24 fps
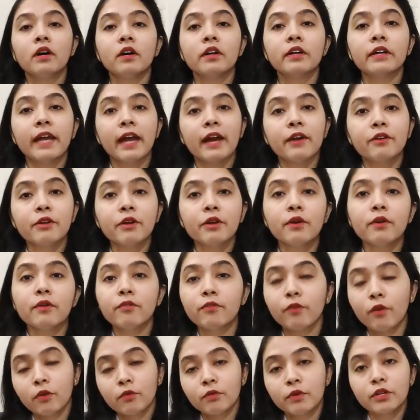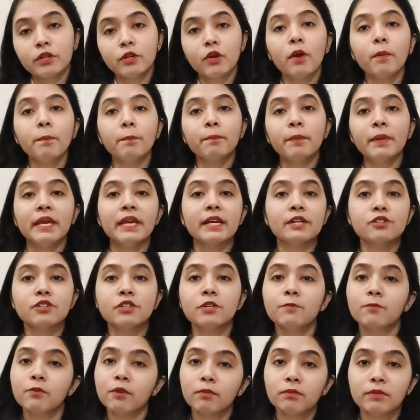carry forward your
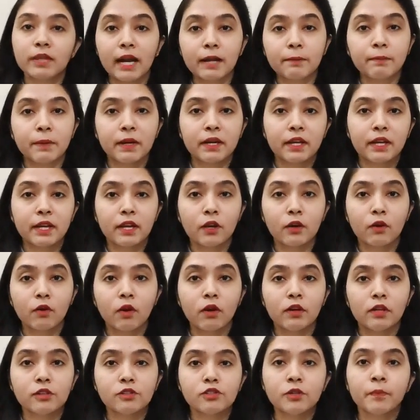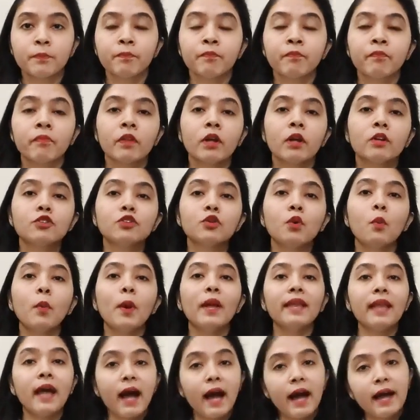PhD from that particular college. So
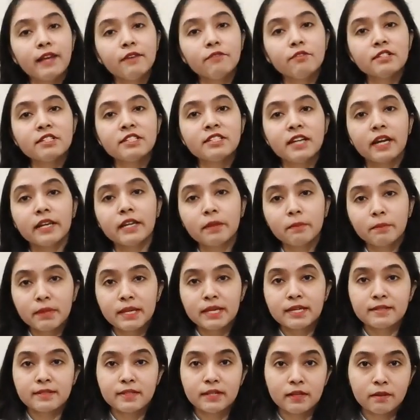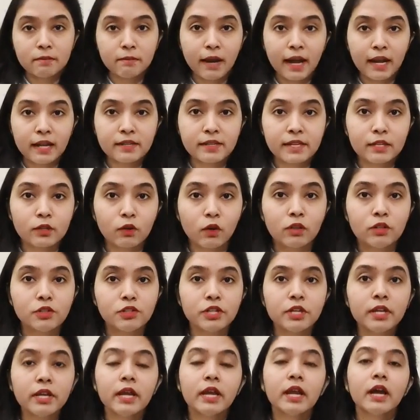when I was studying BSc in
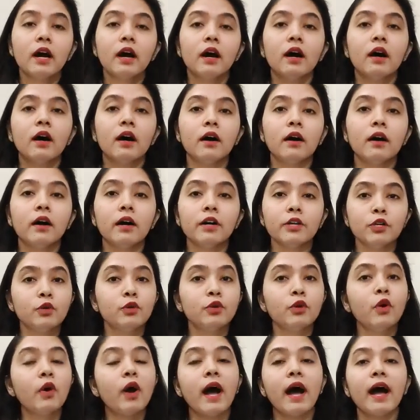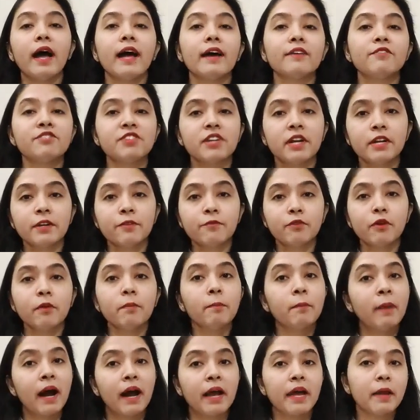biotechnology, I have studied from
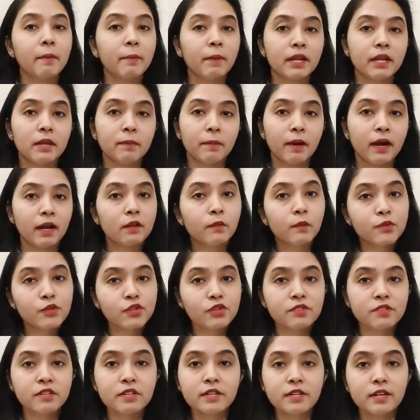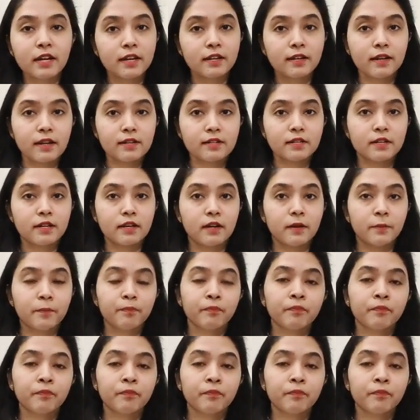Mahe Manipal, which is in Karnataka.